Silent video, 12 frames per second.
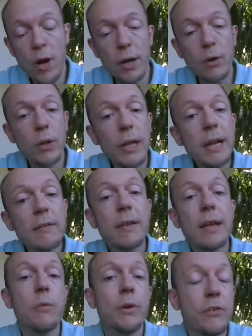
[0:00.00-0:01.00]
collect
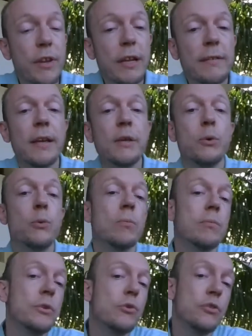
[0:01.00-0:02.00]
and which data you
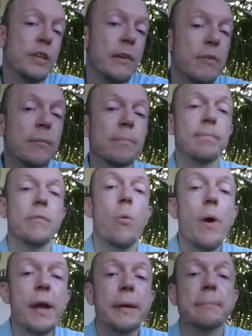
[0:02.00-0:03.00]
send
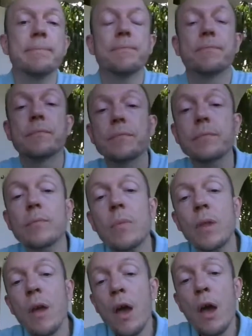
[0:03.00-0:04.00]
where.
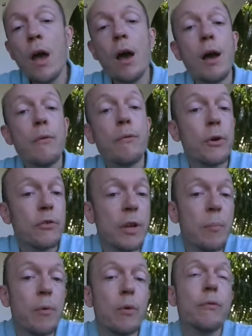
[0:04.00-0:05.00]
For
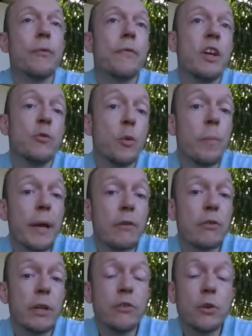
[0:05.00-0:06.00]
example, the Facebook
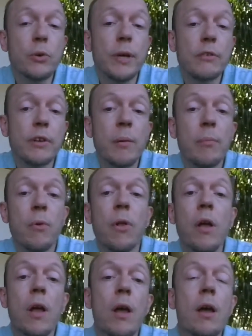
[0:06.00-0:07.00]
pixel is a good example.
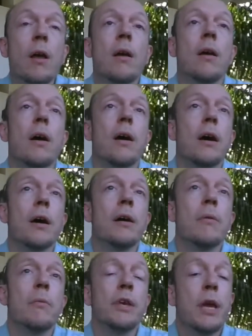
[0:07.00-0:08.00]

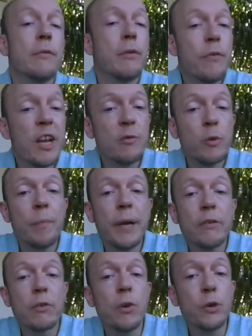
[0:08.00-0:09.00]
When you have the Facebook
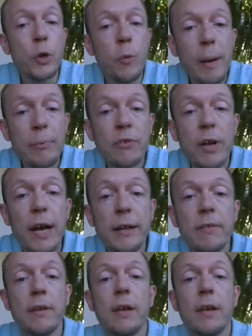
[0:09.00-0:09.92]
pixel on your website,